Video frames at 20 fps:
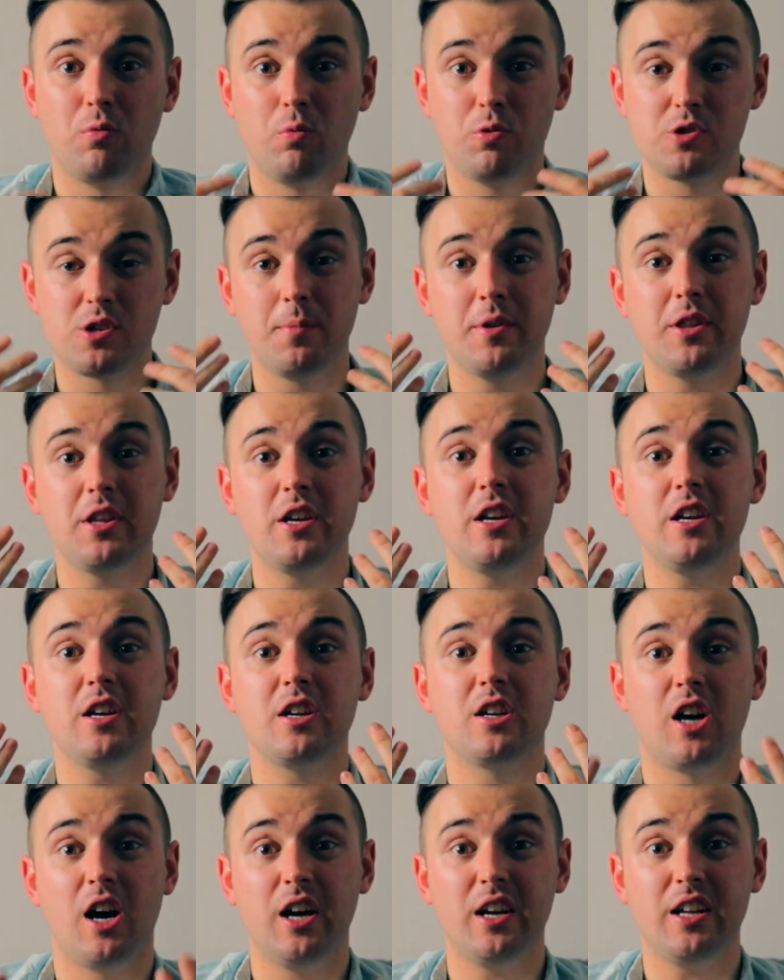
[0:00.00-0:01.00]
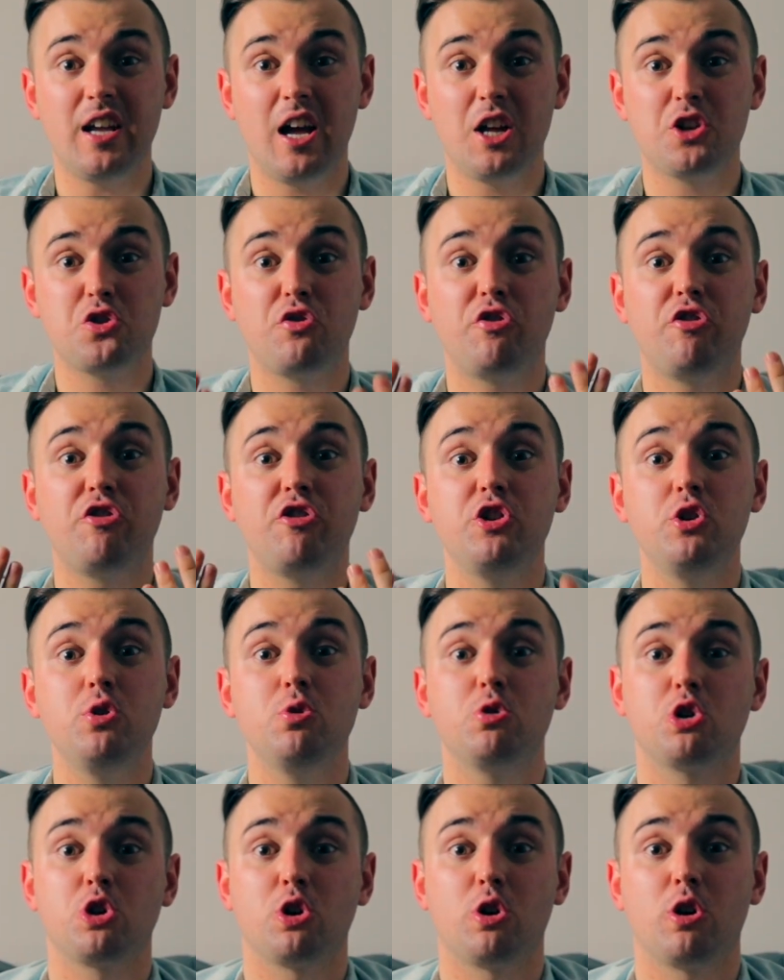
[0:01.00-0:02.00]
some of the cutting-edge
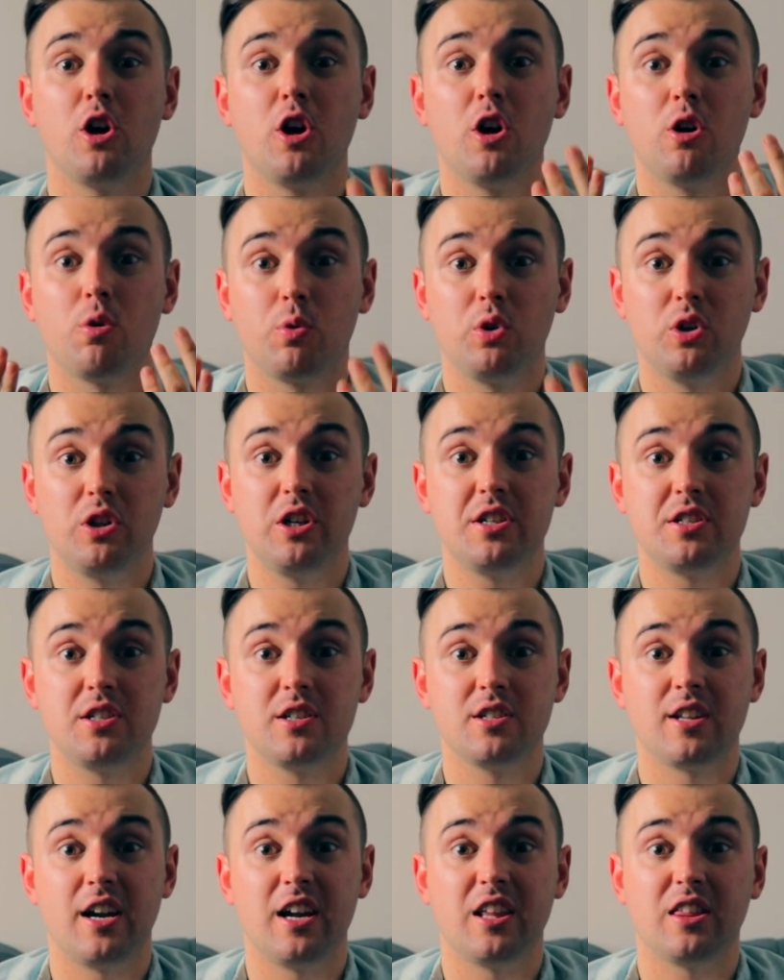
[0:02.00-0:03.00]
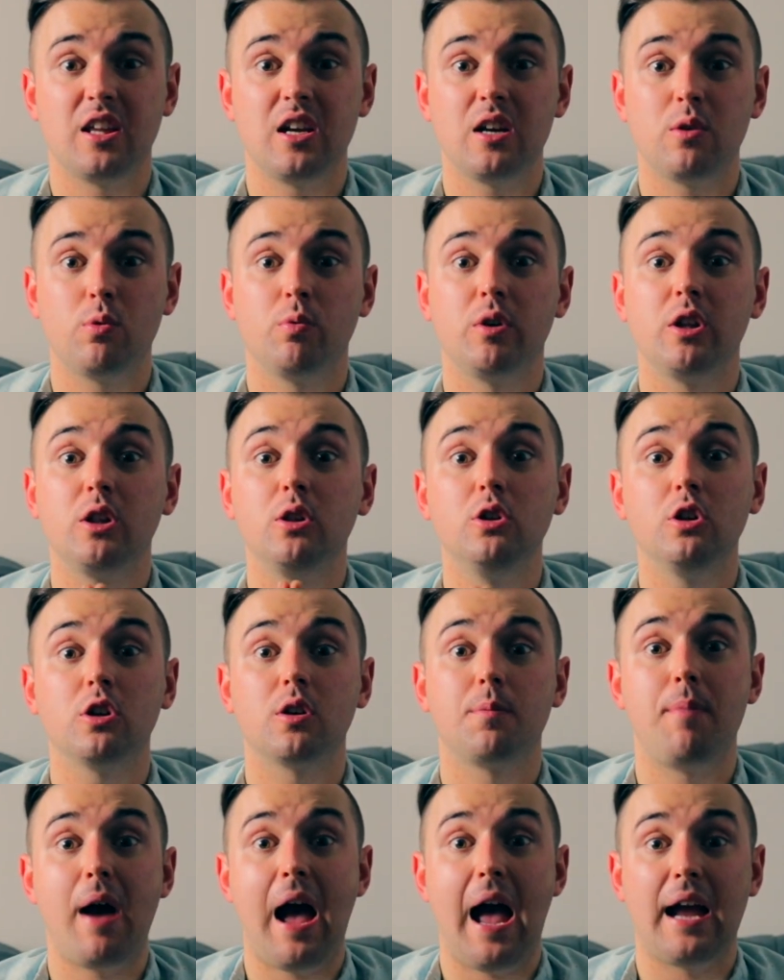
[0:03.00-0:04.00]
future releases that I think when we
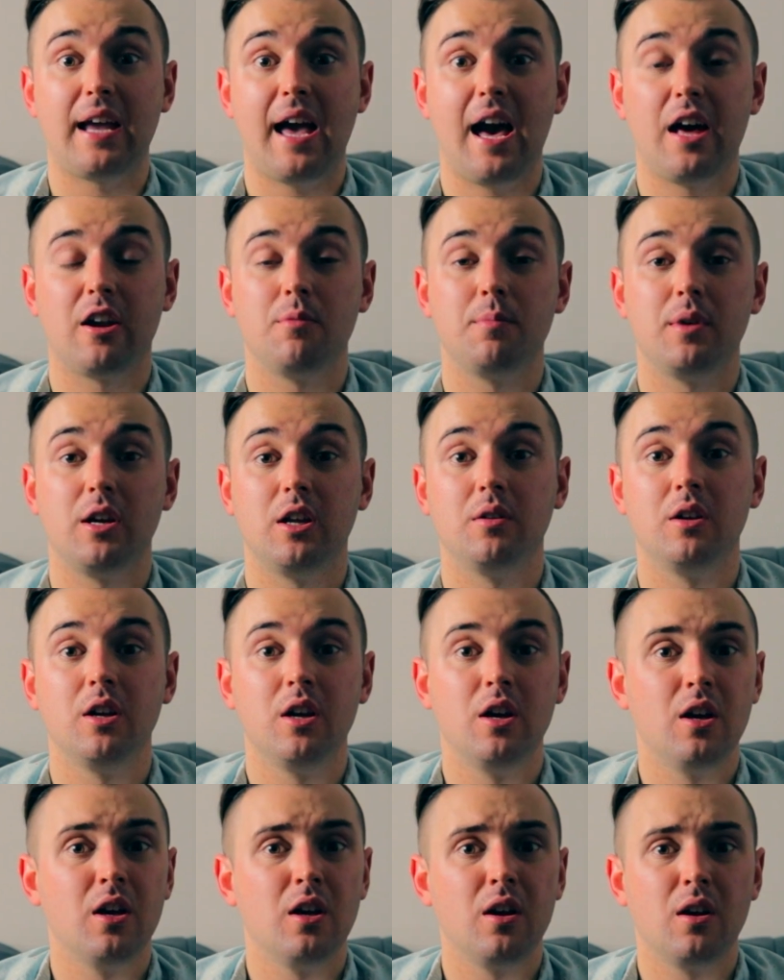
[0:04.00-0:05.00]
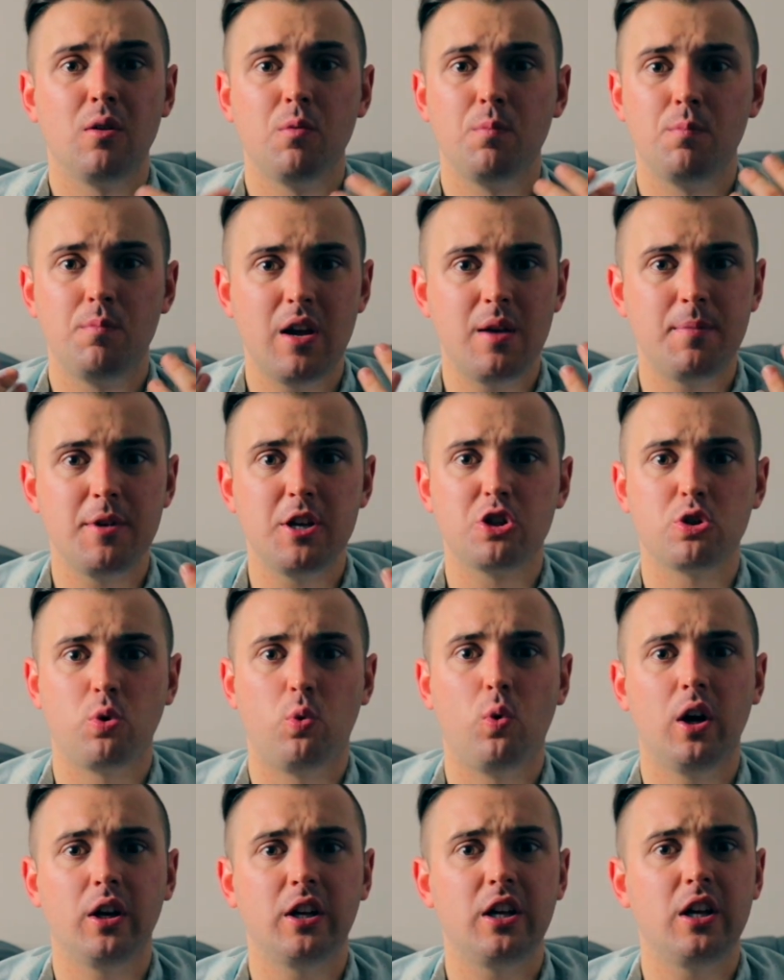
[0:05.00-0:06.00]
look back at them in maybe
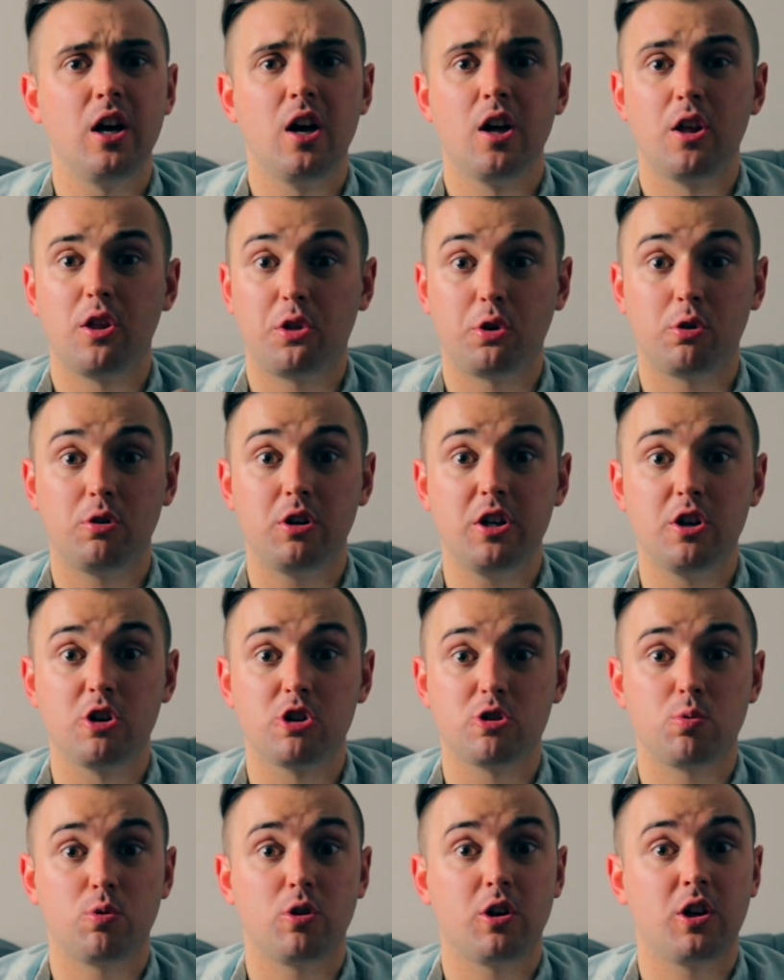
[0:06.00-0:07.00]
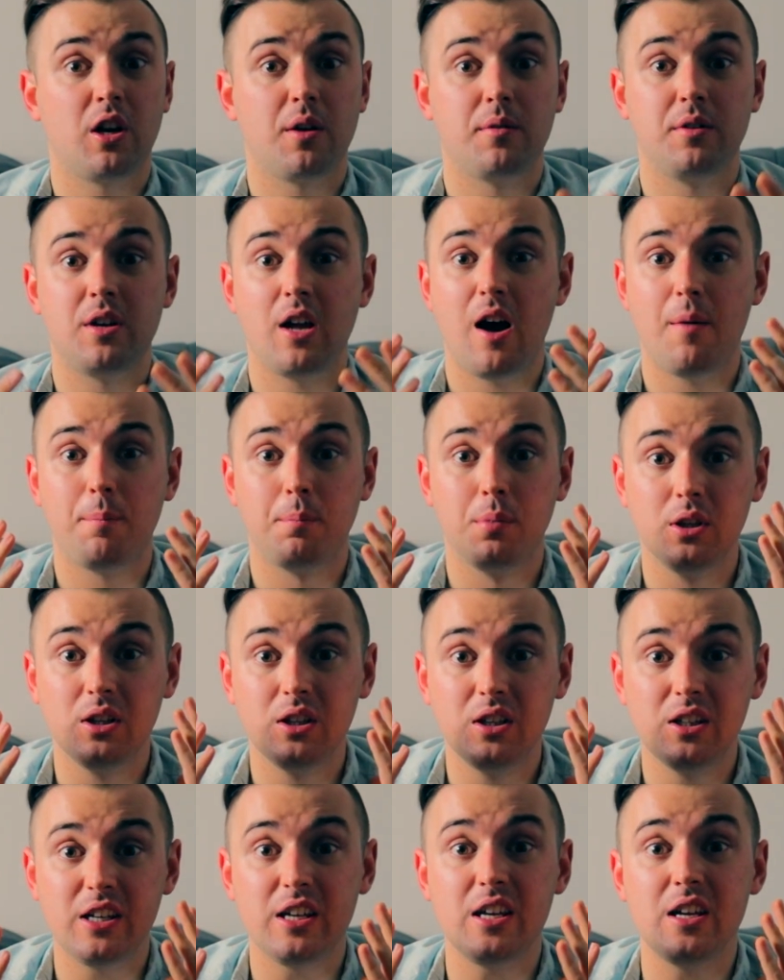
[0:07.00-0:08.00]
20, 30 years, we're going to not
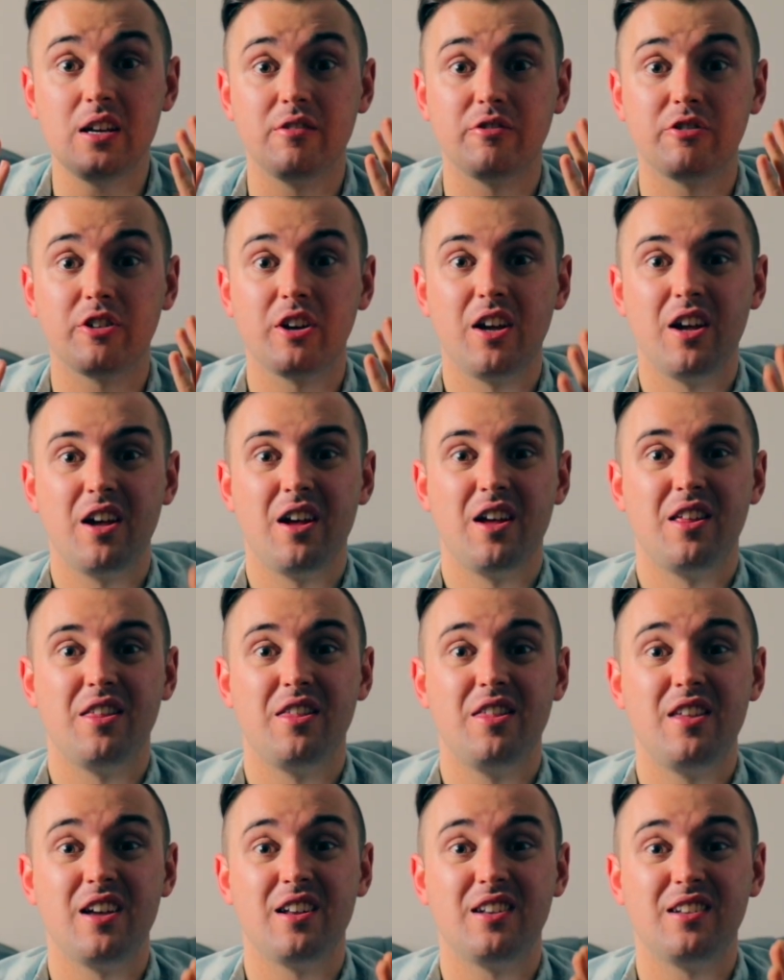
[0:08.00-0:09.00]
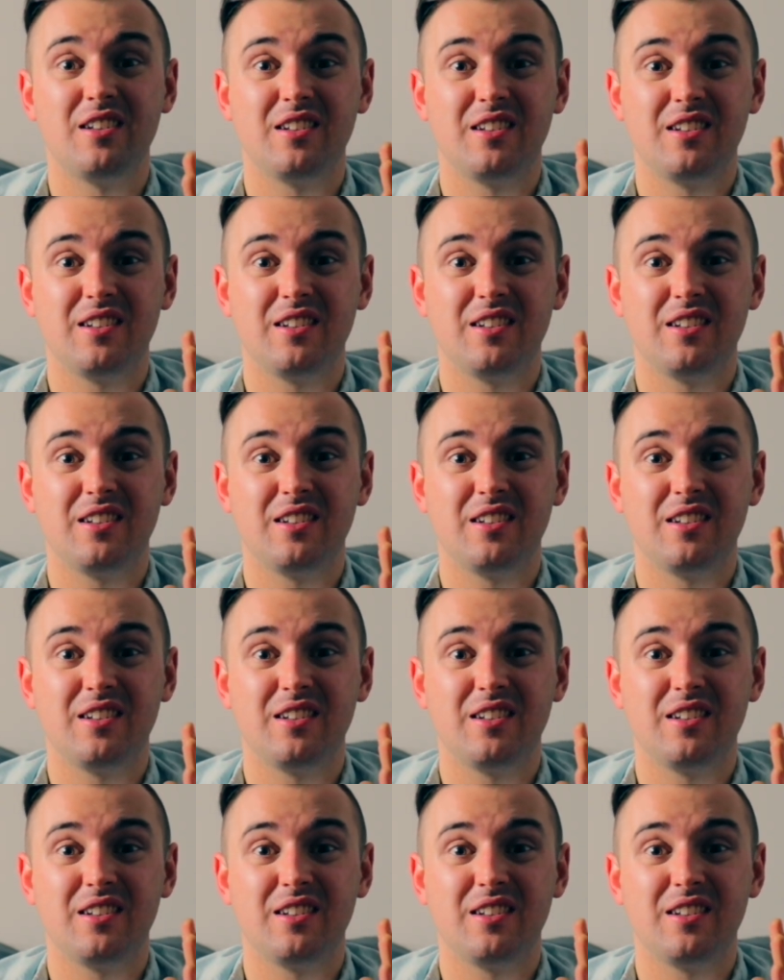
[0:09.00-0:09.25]
believe that